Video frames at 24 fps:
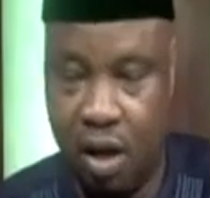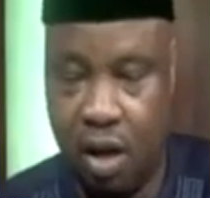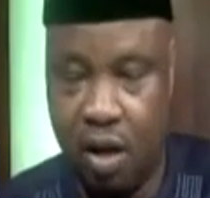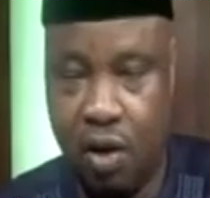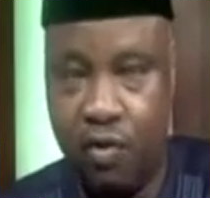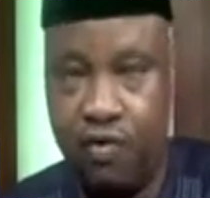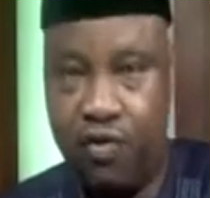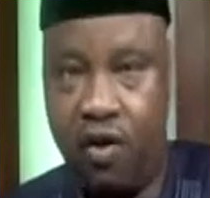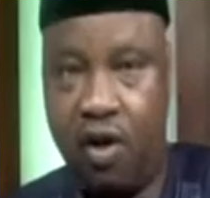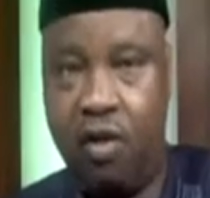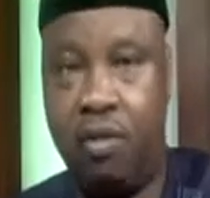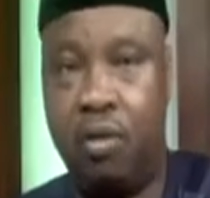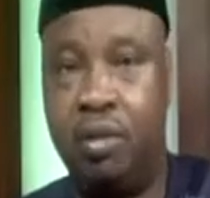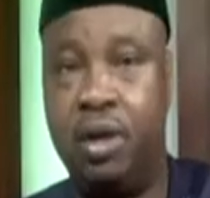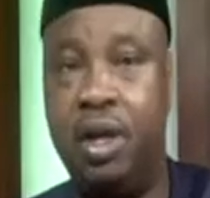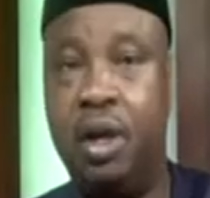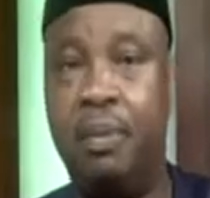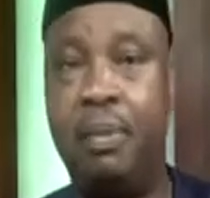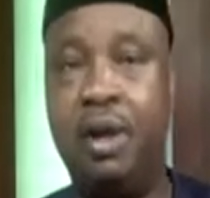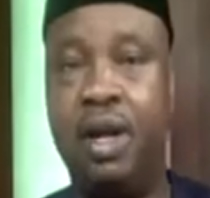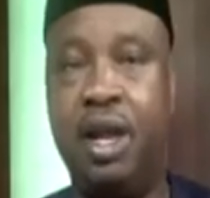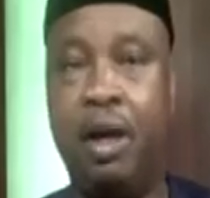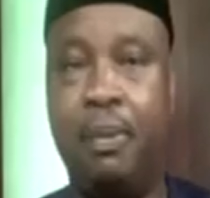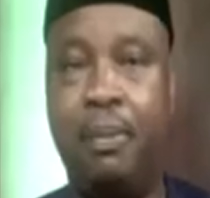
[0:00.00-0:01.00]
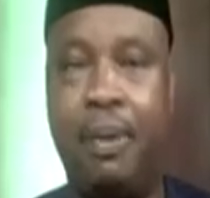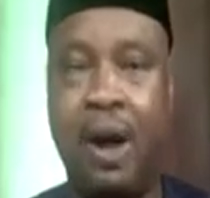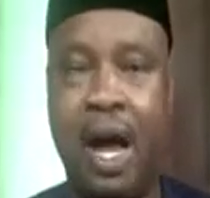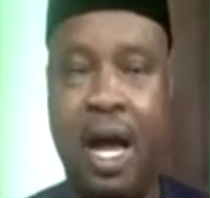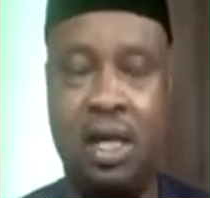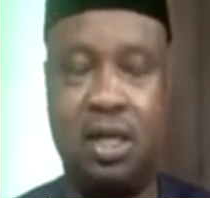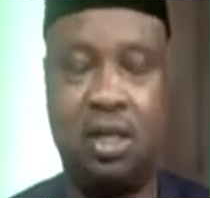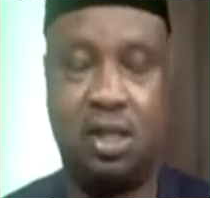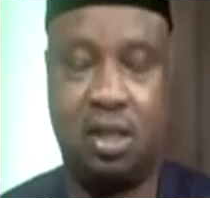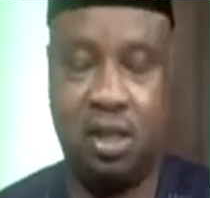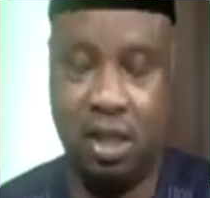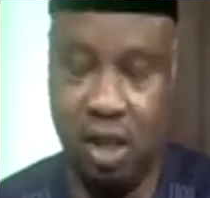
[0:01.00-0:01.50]
for the immediate
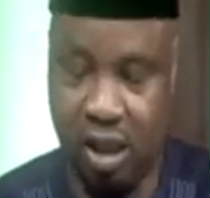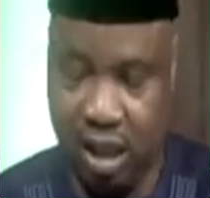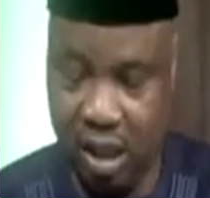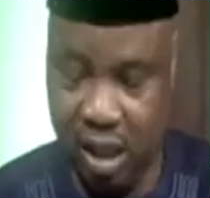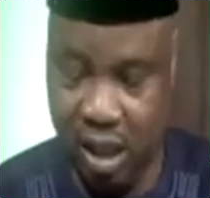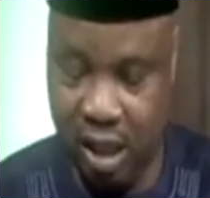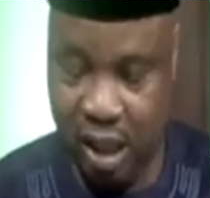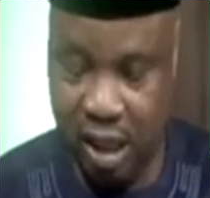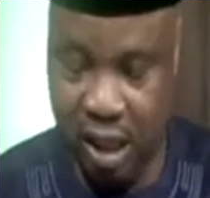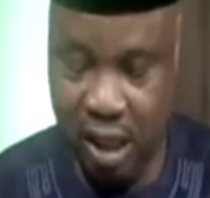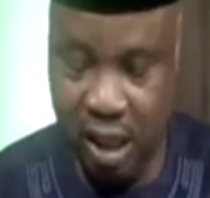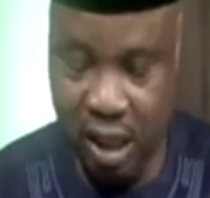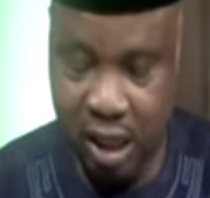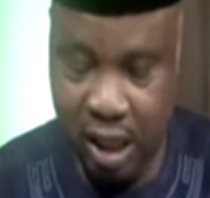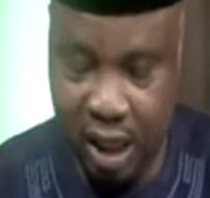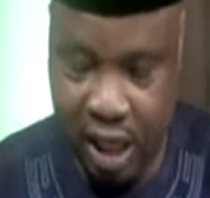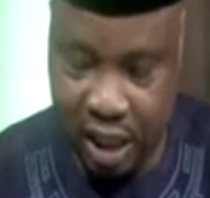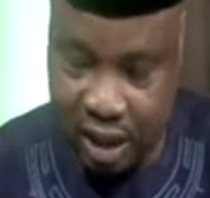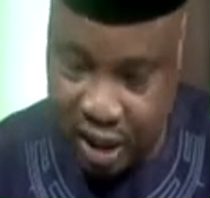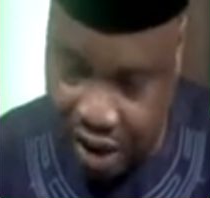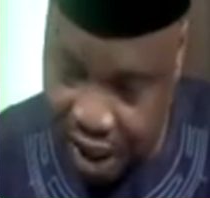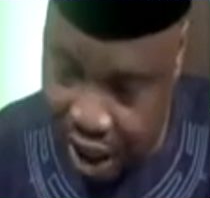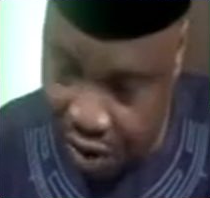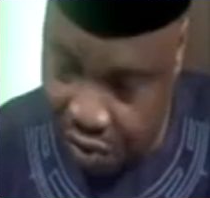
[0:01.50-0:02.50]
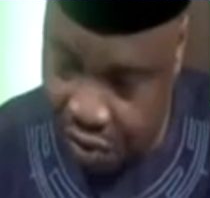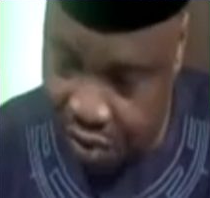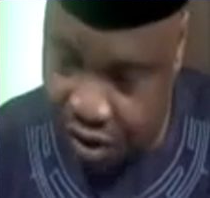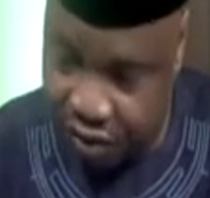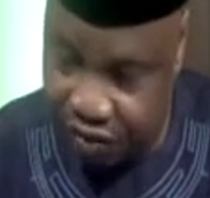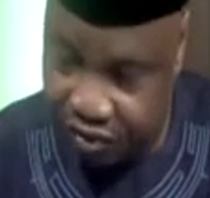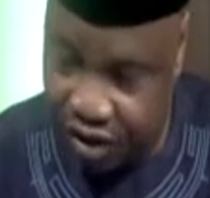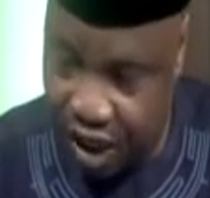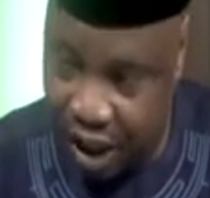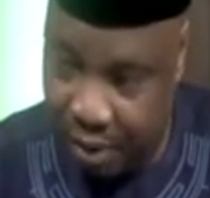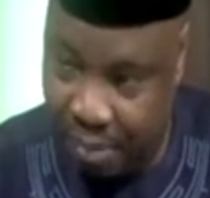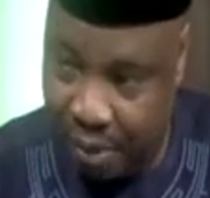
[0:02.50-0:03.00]
past executive
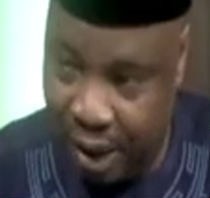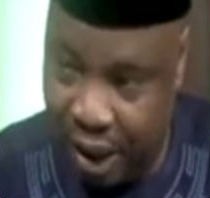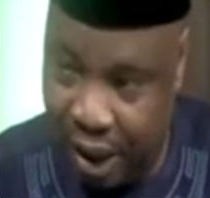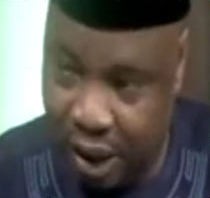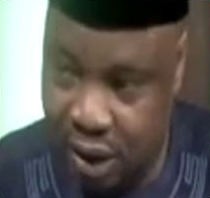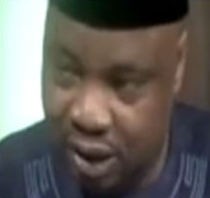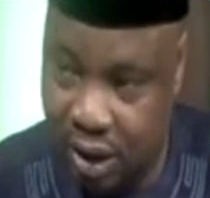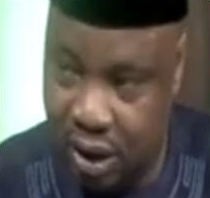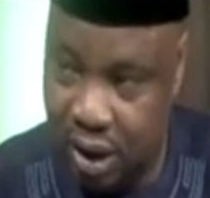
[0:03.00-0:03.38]
chairman,